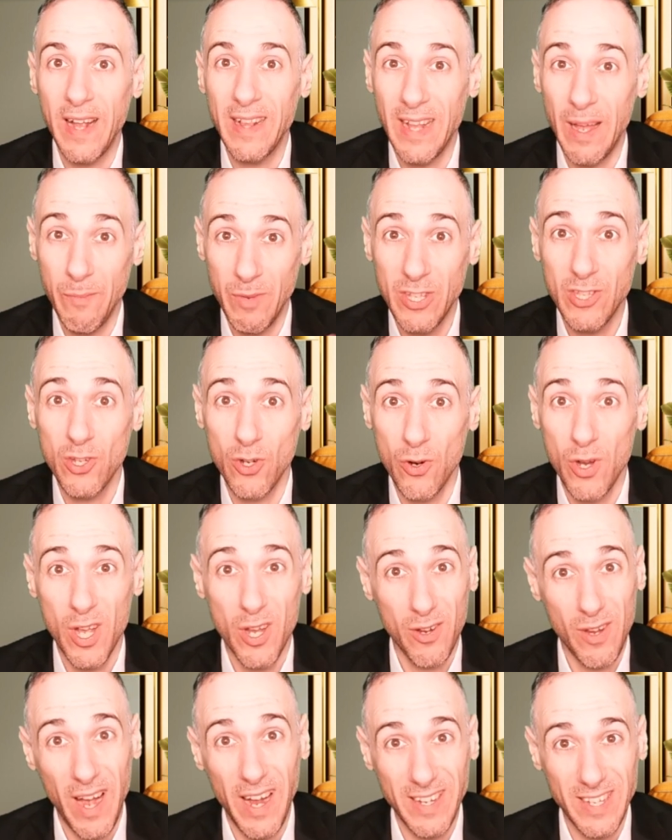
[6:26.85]
And that means you're
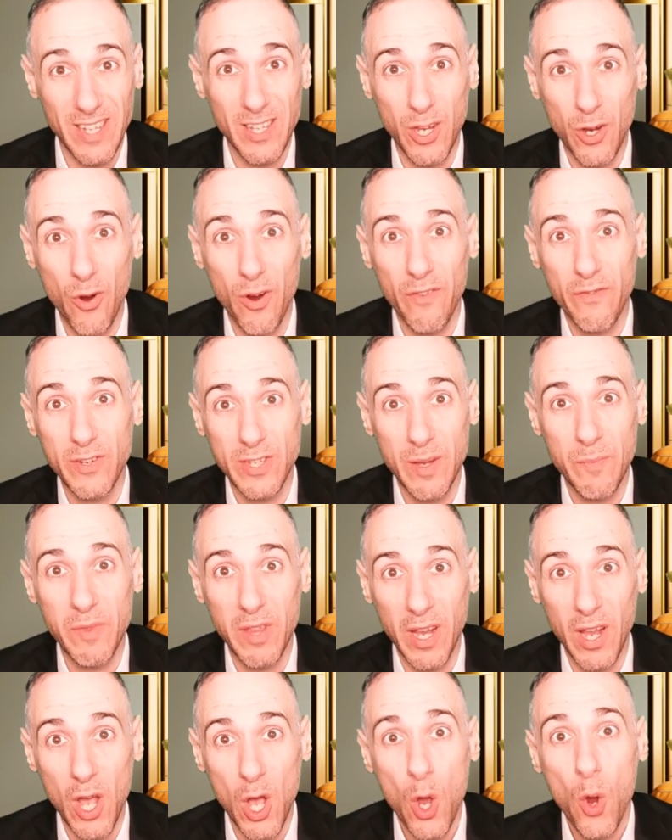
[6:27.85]
ideally going for
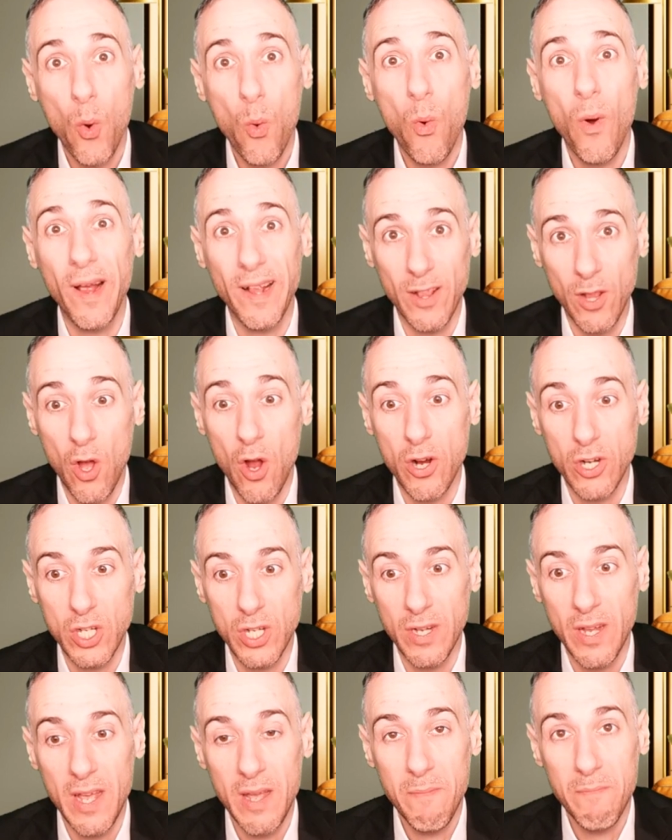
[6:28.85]
something quite large.
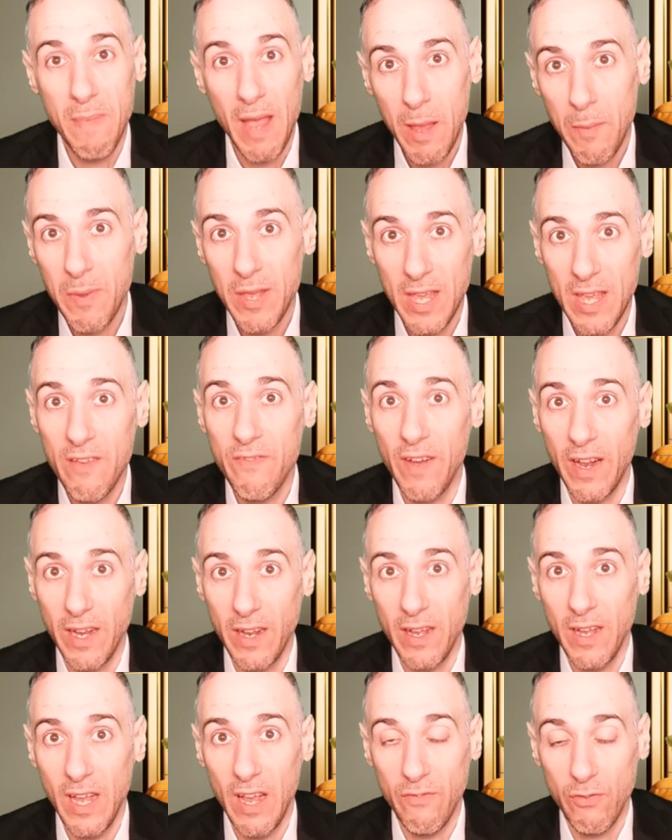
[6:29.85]
And maybe even
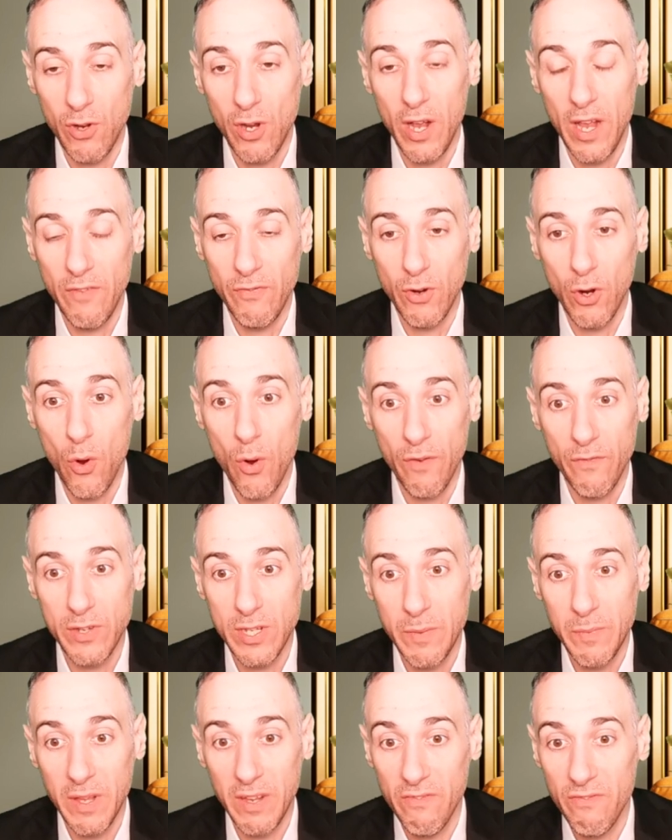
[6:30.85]
if you're going for
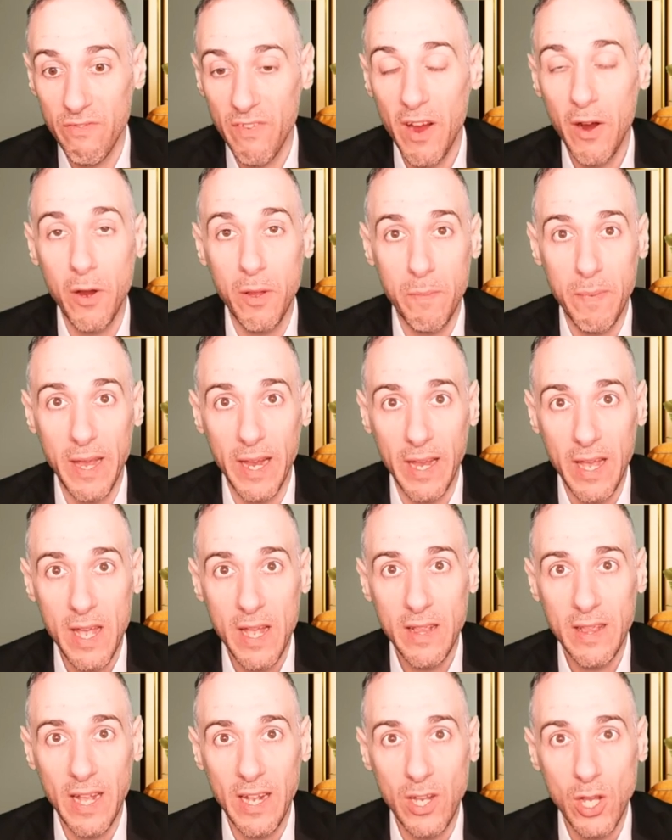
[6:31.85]
something very big,
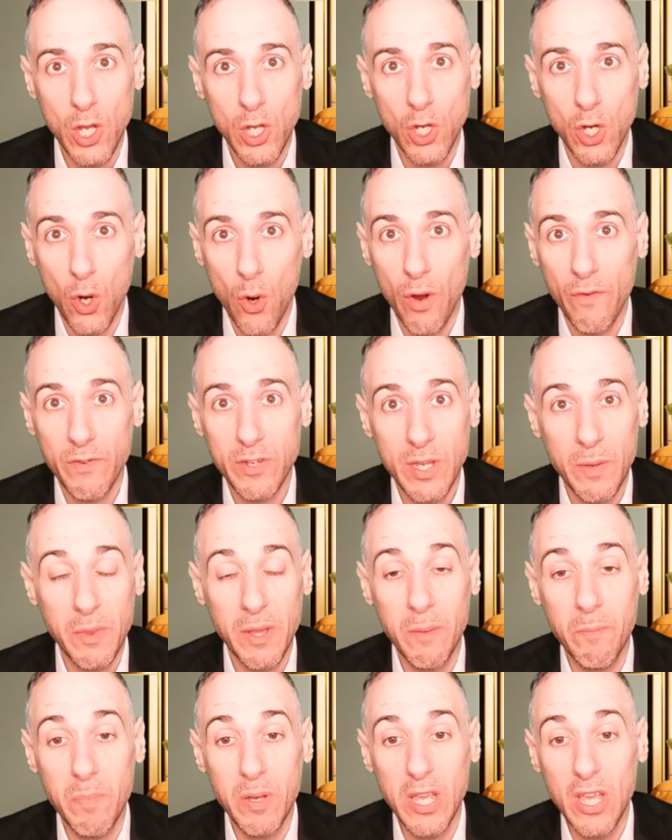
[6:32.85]
then you're going for
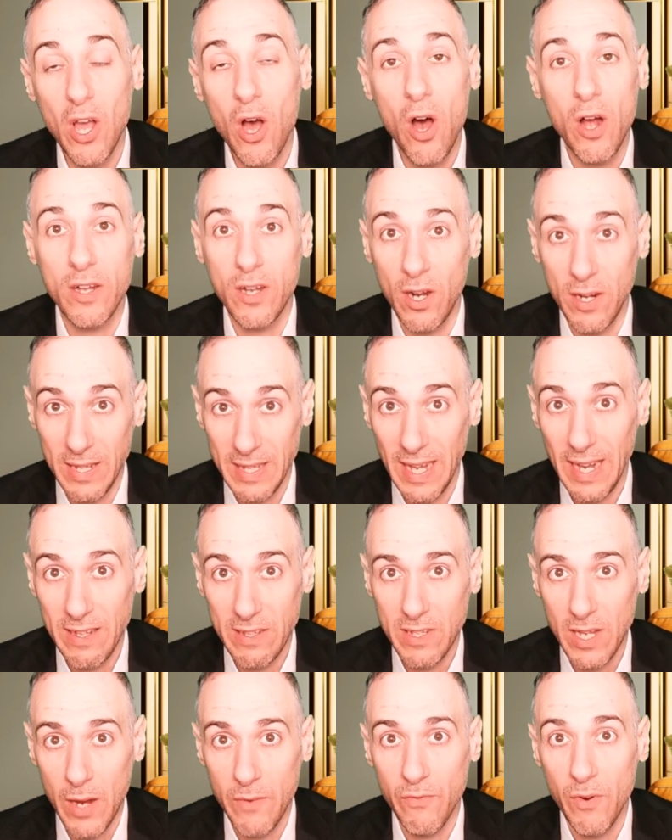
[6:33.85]
something beyond, on a
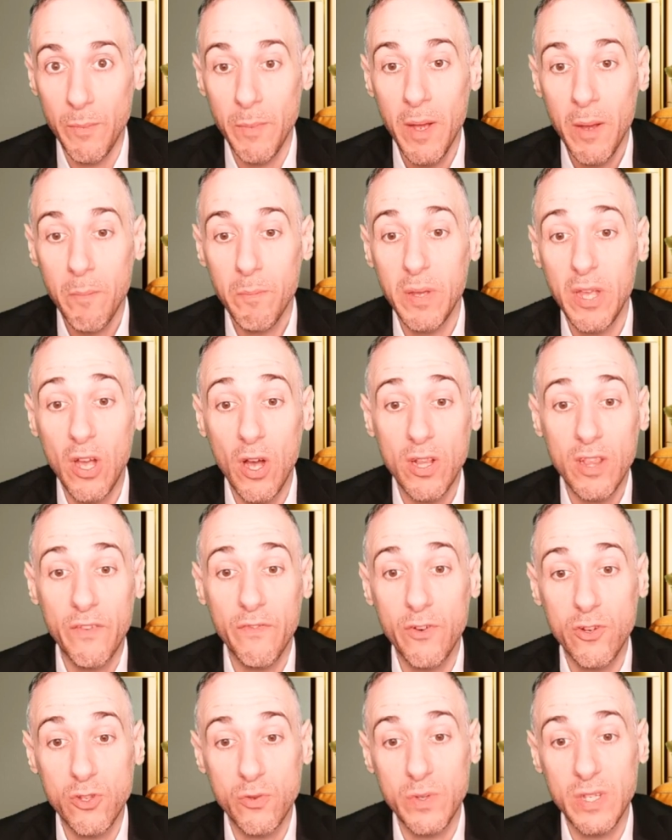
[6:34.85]
daily time frame, beyond the
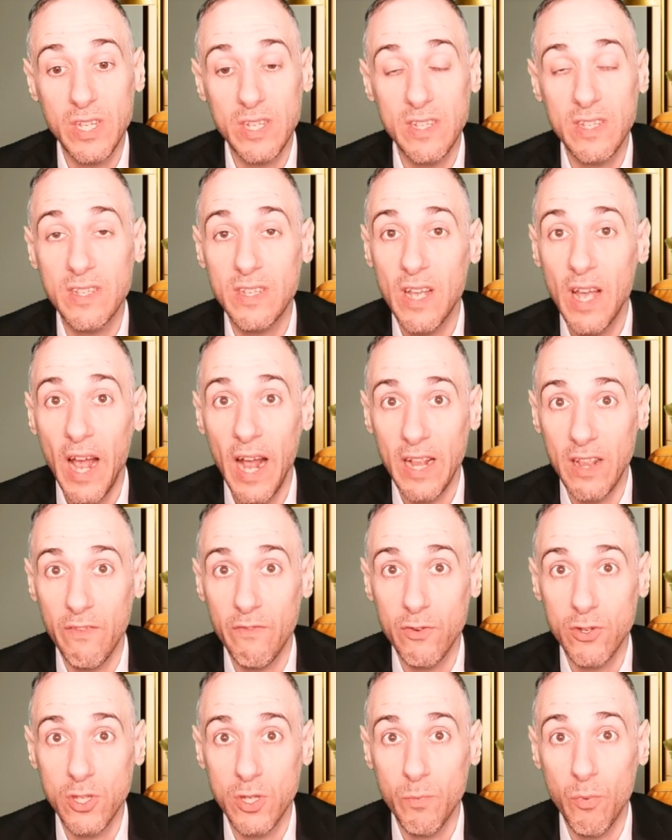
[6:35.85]
first resistance and the
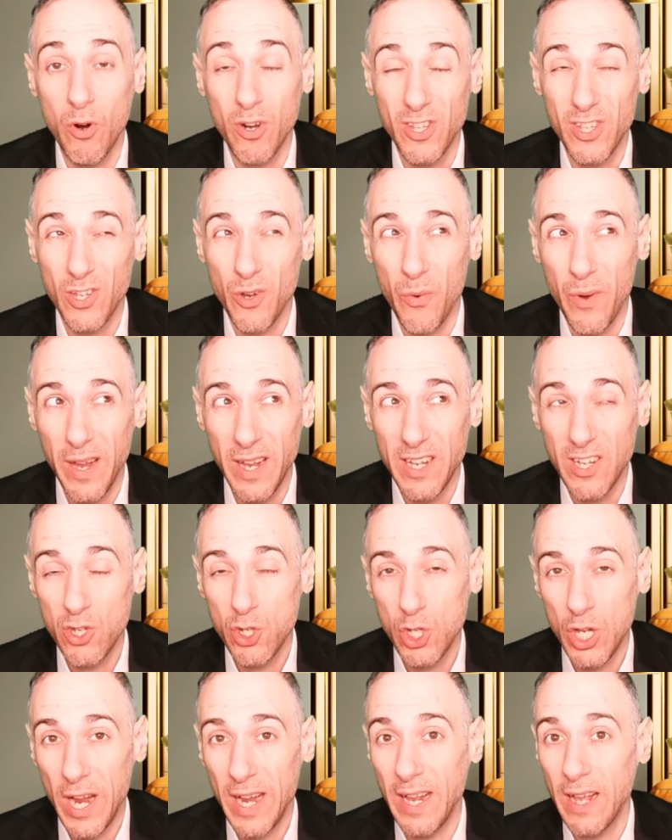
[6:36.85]
first support. So
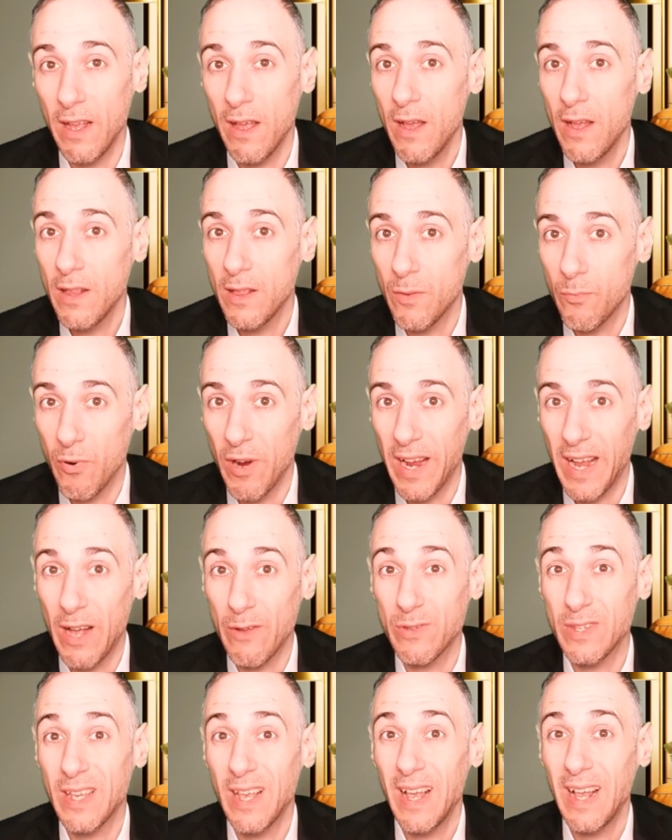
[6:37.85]
initiating the
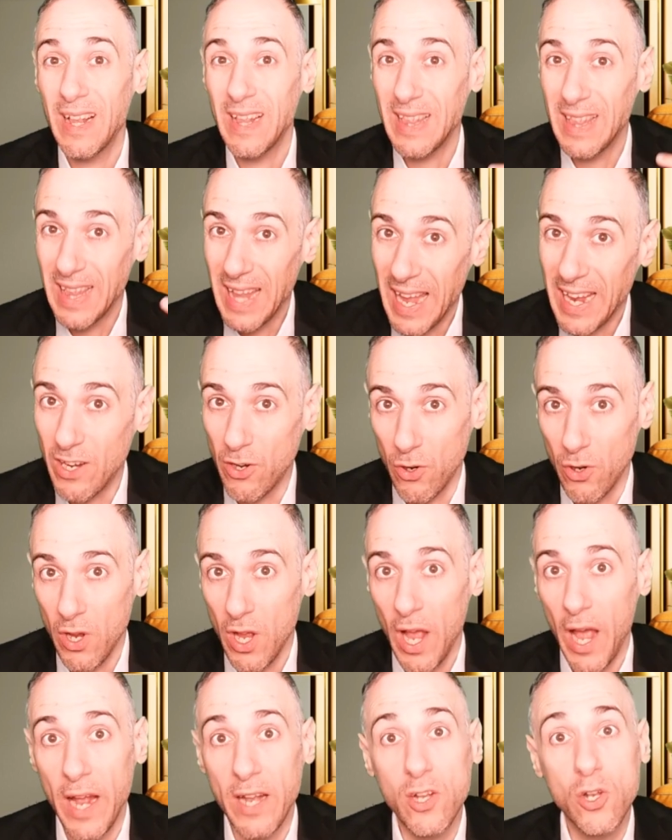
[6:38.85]
breakouts later
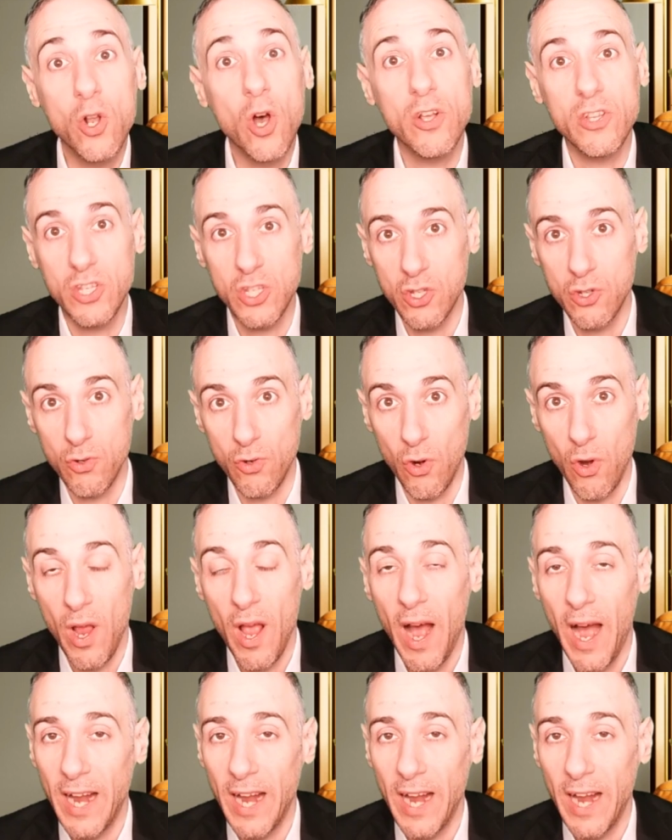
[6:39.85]
and not sooner.